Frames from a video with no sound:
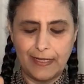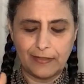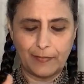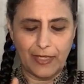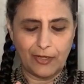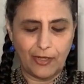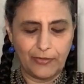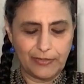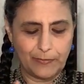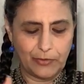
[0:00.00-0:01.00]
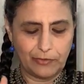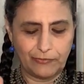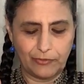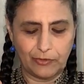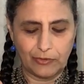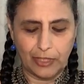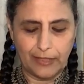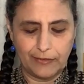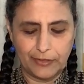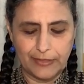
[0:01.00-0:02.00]
to make all this beautiful
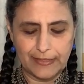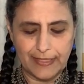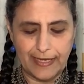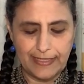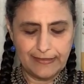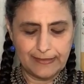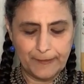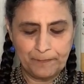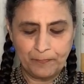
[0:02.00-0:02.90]
color designs.